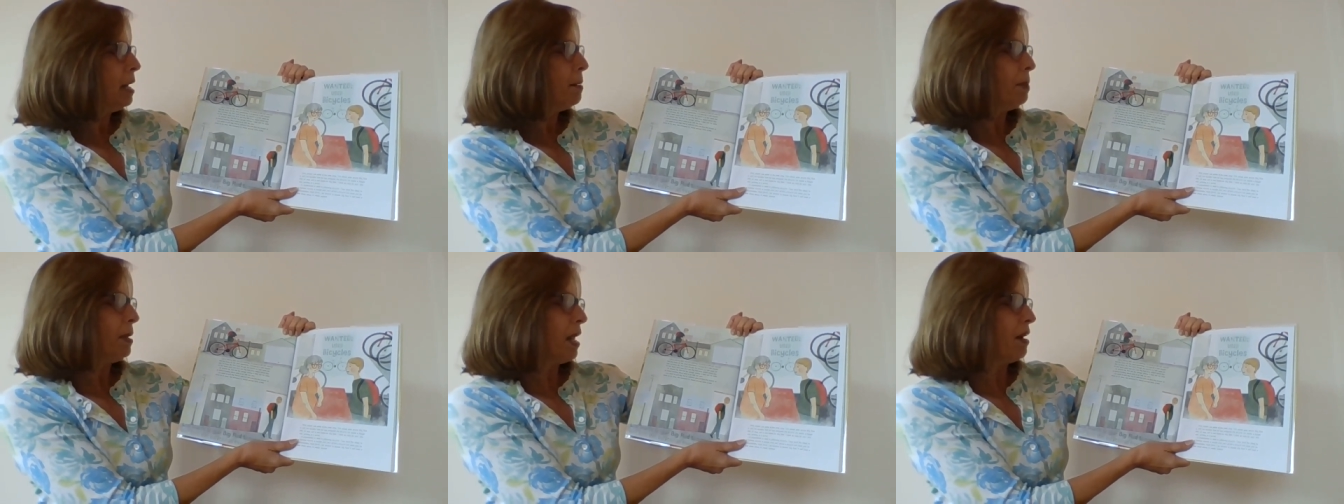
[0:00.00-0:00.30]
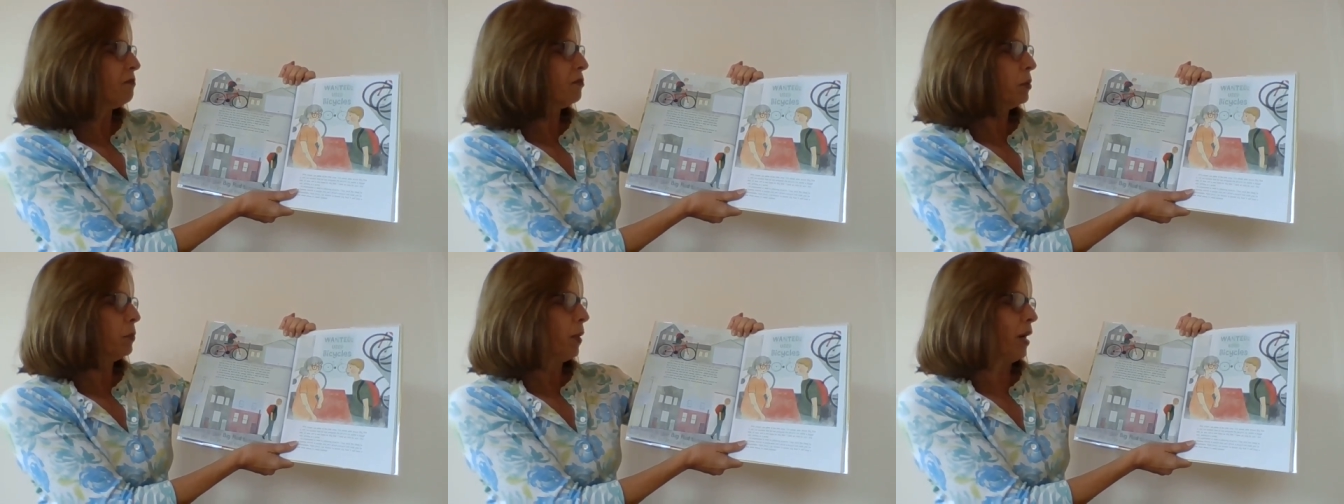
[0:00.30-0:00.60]
but
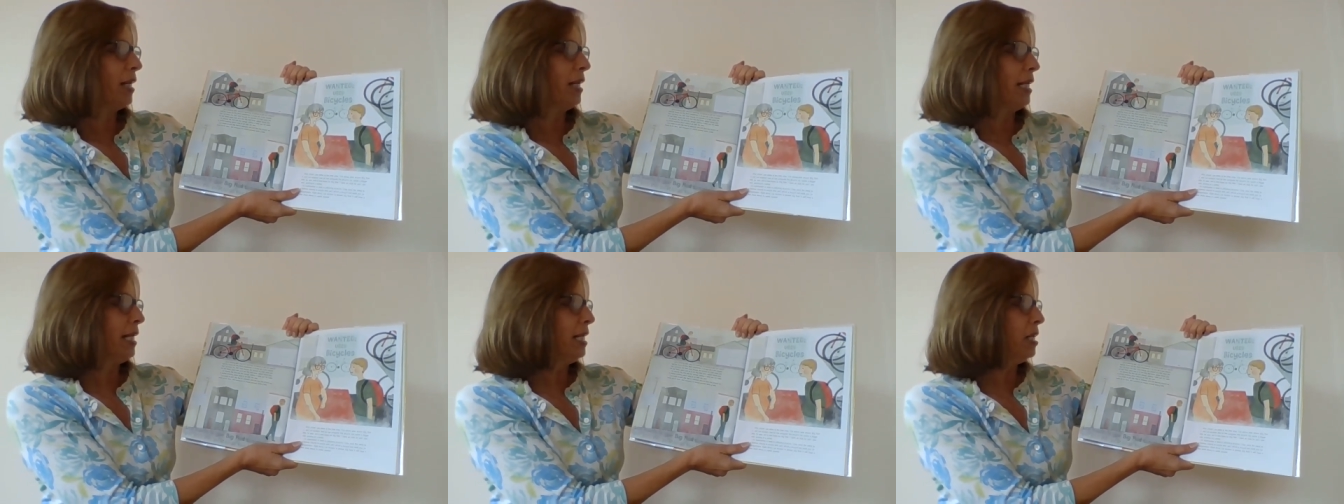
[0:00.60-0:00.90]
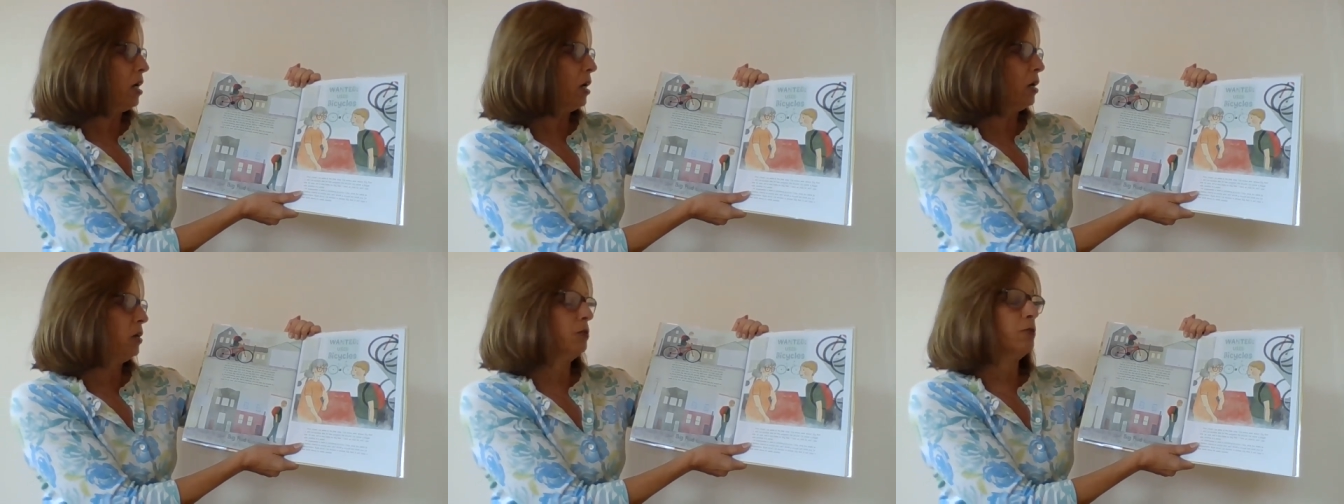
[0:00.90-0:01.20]
everyone he
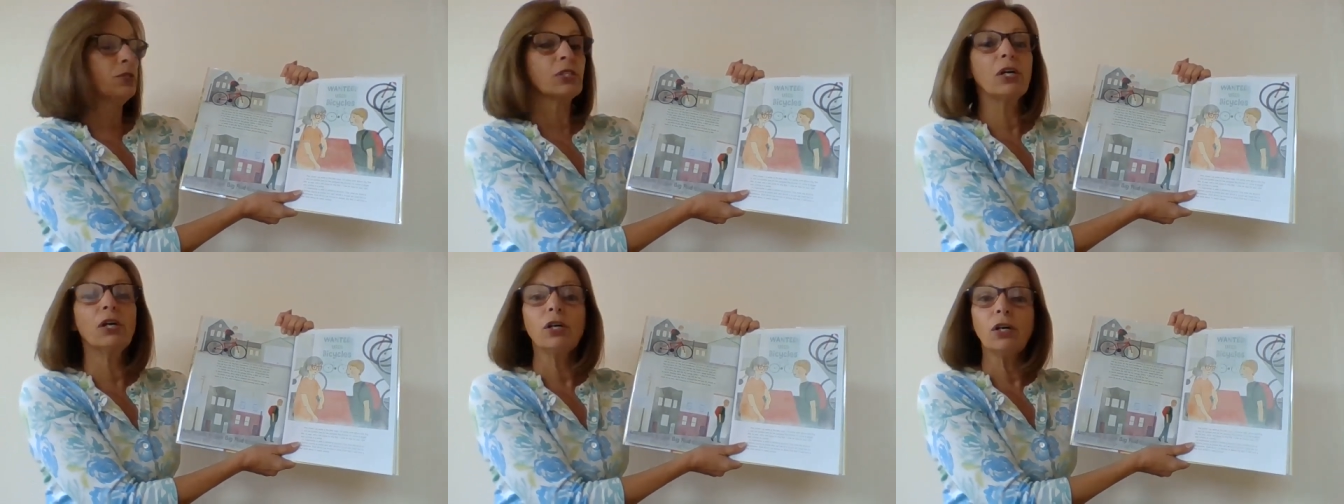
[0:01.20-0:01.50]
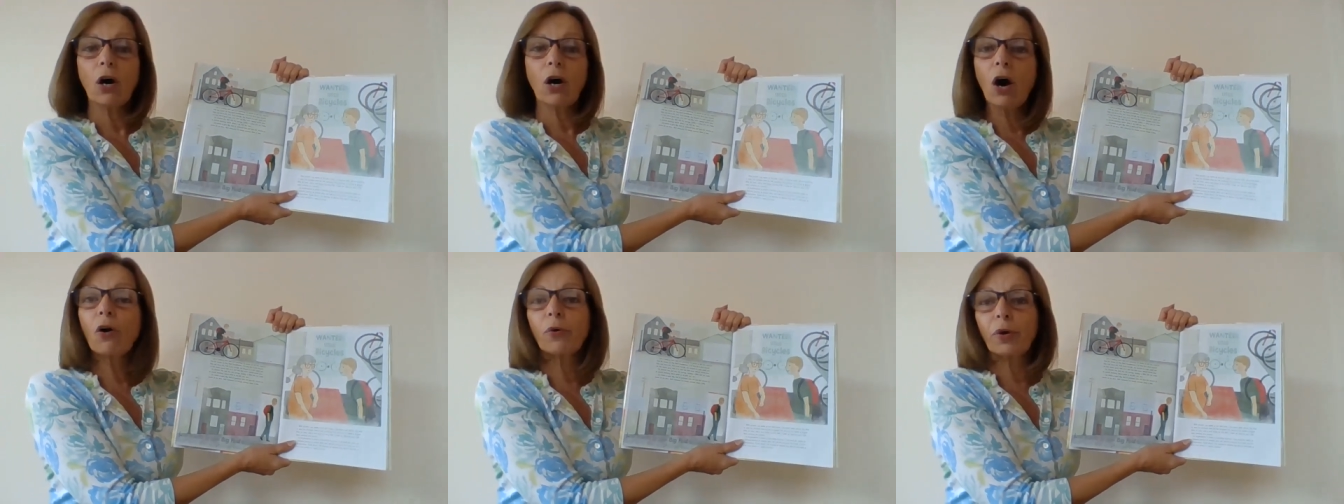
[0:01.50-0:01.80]
knows
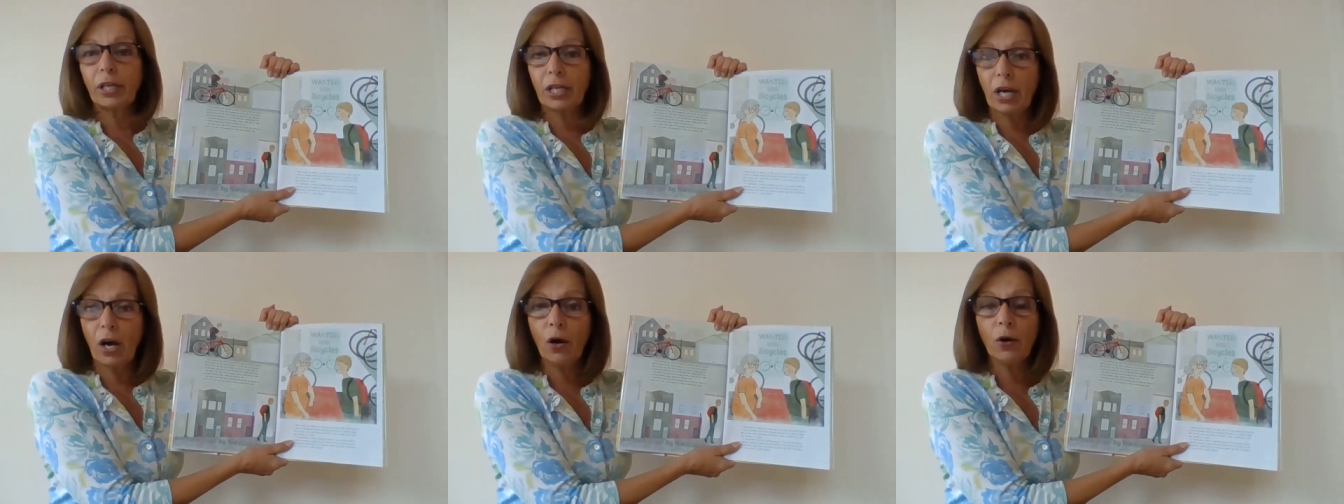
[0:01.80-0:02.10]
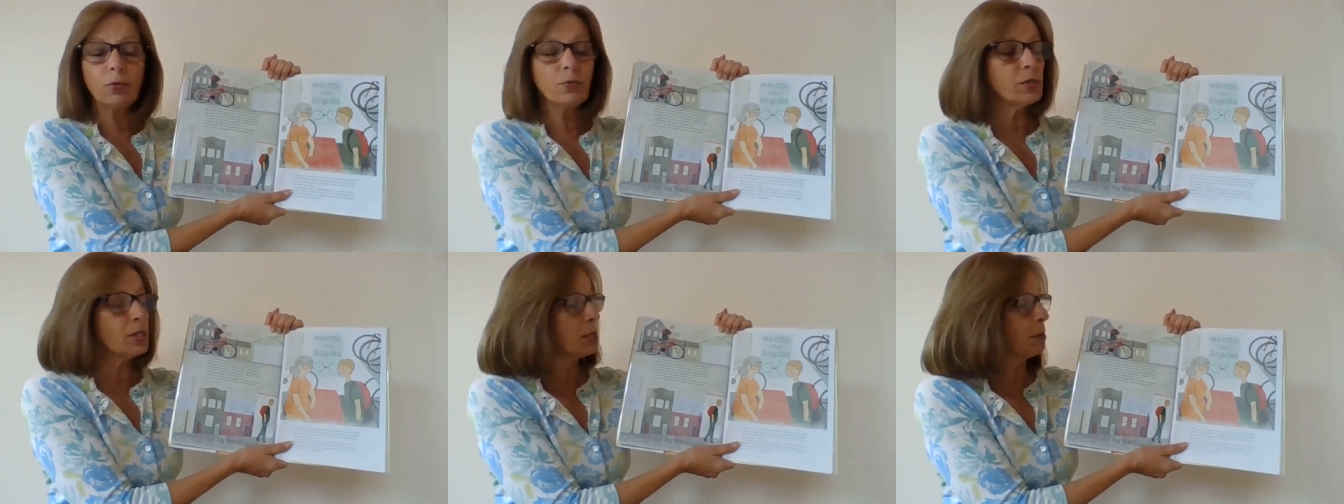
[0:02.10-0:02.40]
already
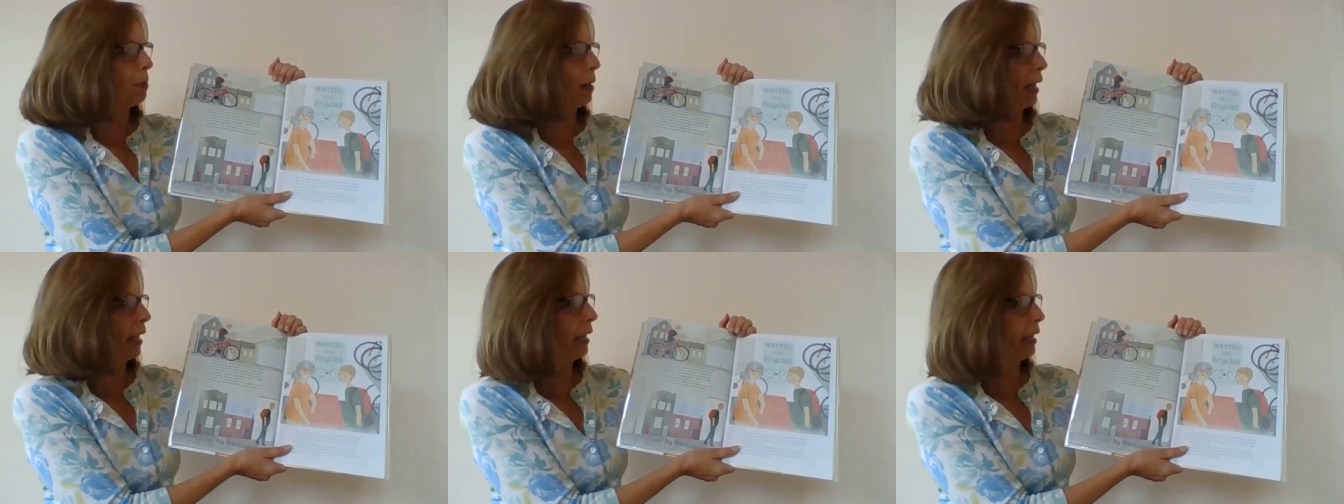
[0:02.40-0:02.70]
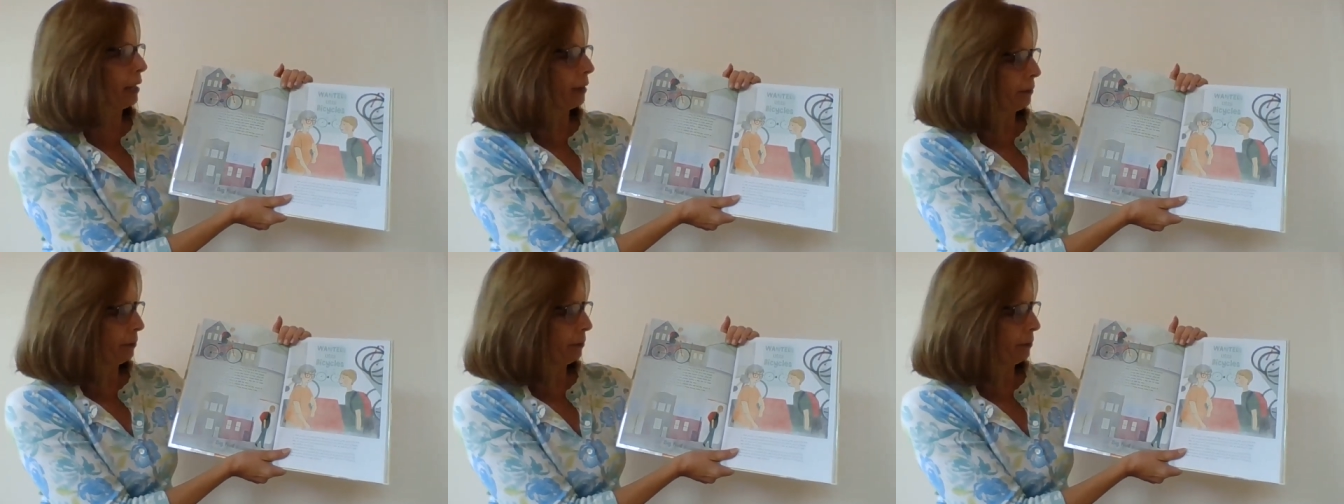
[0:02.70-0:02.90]
owns a bike.